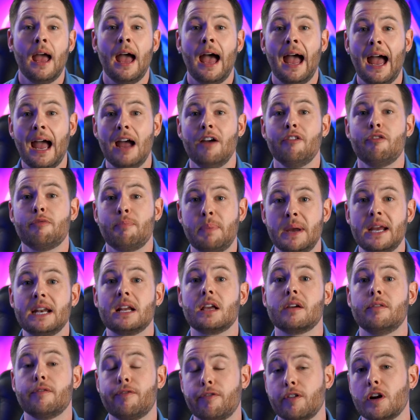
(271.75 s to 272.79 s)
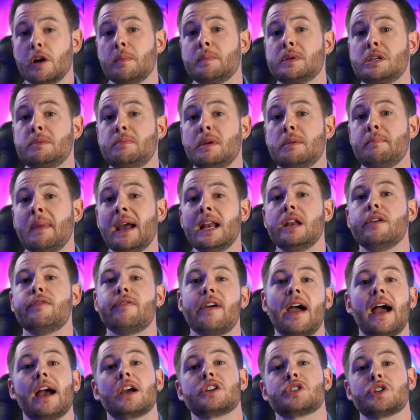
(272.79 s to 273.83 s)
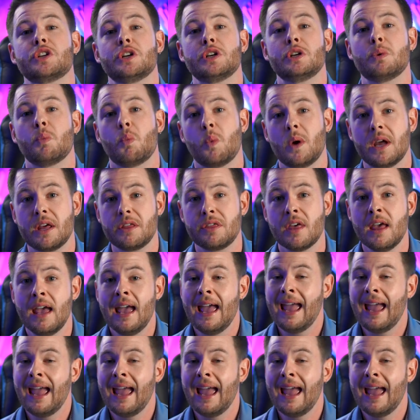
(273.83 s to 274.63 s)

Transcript: have been confirmed to be manufactured with